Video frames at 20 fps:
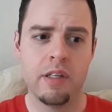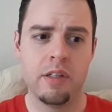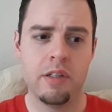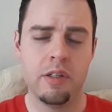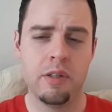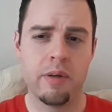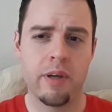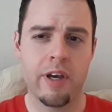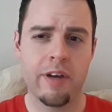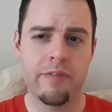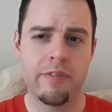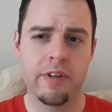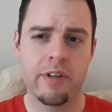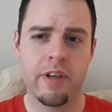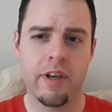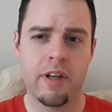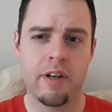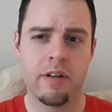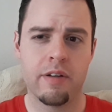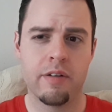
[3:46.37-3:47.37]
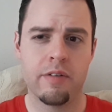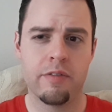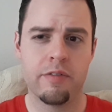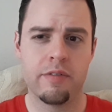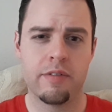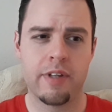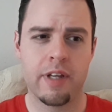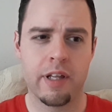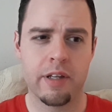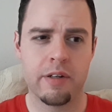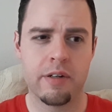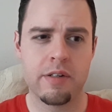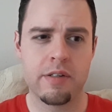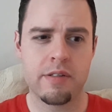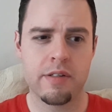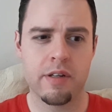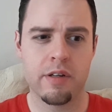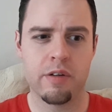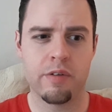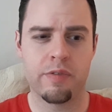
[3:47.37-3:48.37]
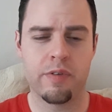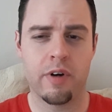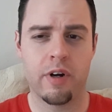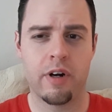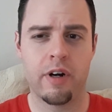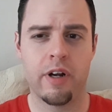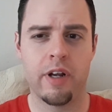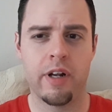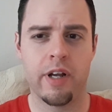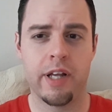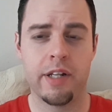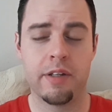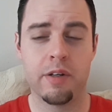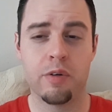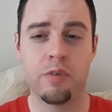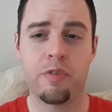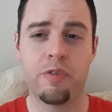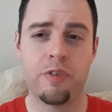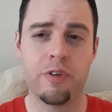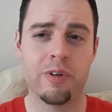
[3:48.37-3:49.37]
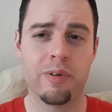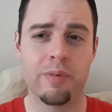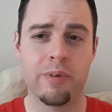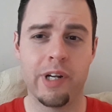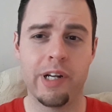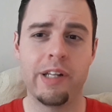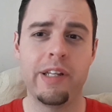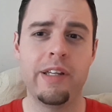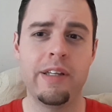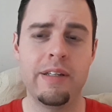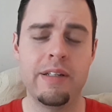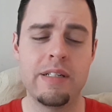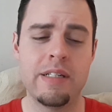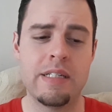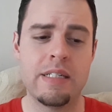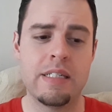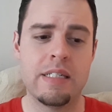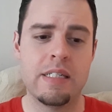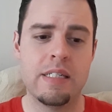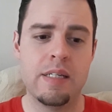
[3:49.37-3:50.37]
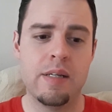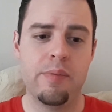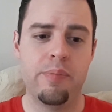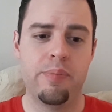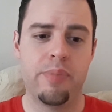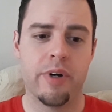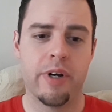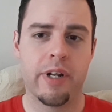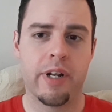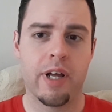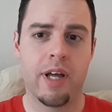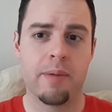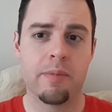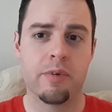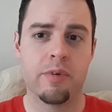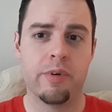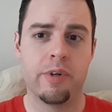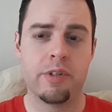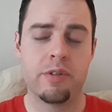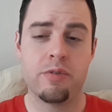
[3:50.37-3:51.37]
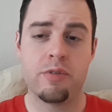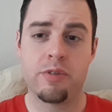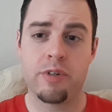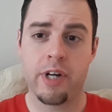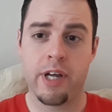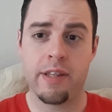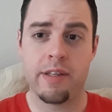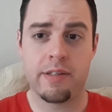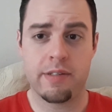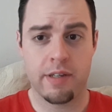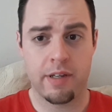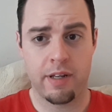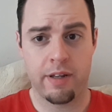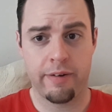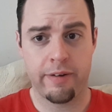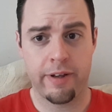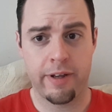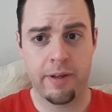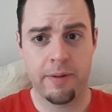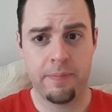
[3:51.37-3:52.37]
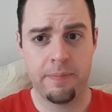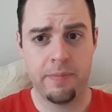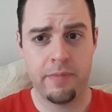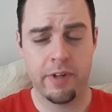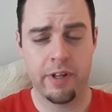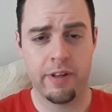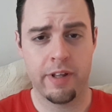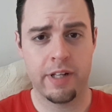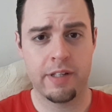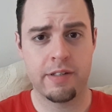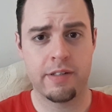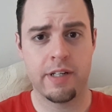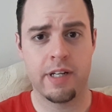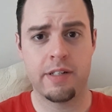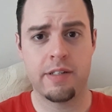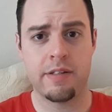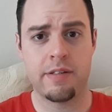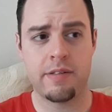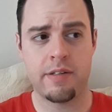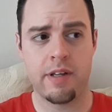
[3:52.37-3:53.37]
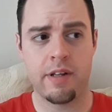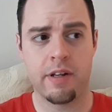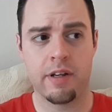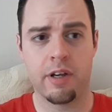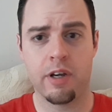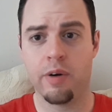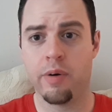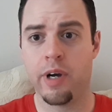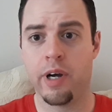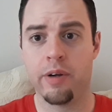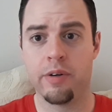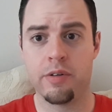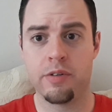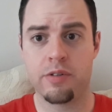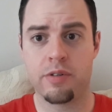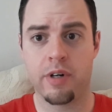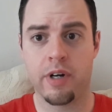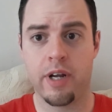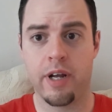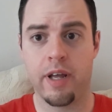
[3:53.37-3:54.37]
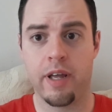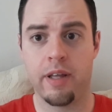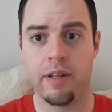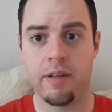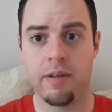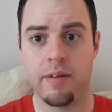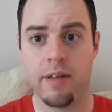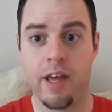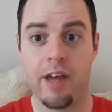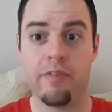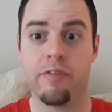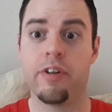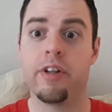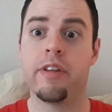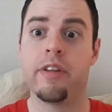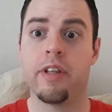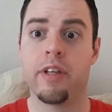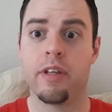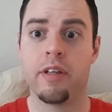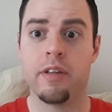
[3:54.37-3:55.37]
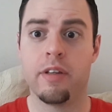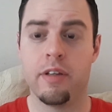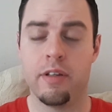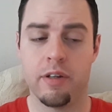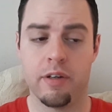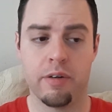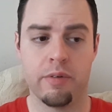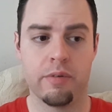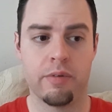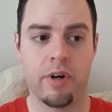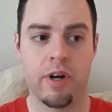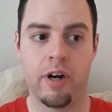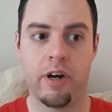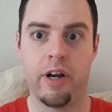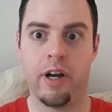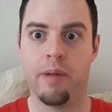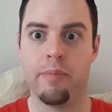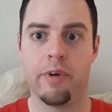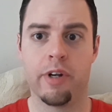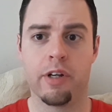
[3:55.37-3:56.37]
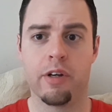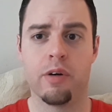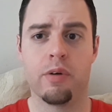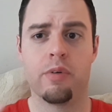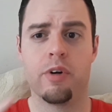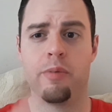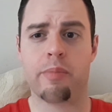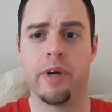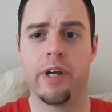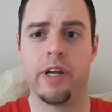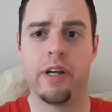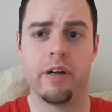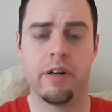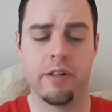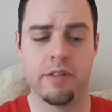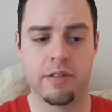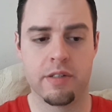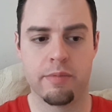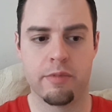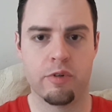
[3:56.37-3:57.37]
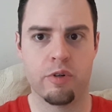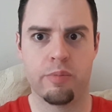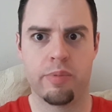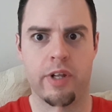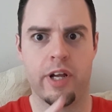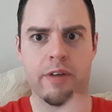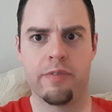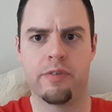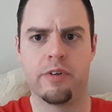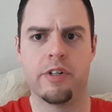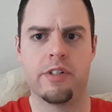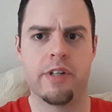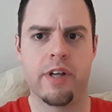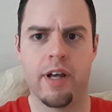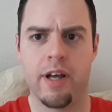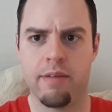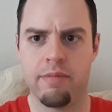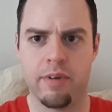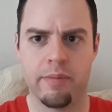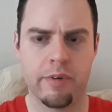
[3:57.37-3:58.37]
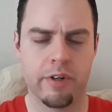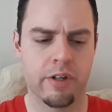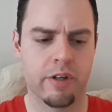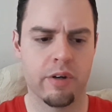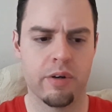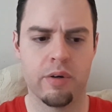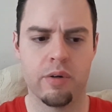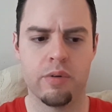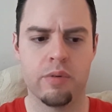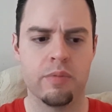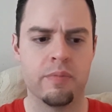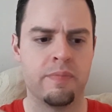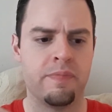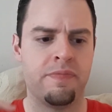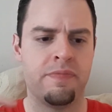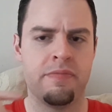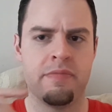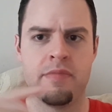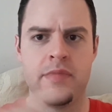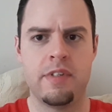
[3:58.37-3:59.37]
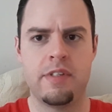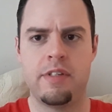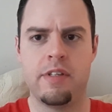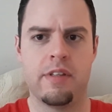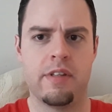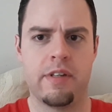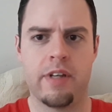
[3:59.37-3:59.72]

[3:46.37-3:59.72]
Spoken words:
you have to kind of tell yourself, all right, I don't feel ready, but I'm going to try this anyway. Now, that's not to say to go out and try everything. All right, I'm going to go run my errands. I'm going to apply for a job. I'm going to go see the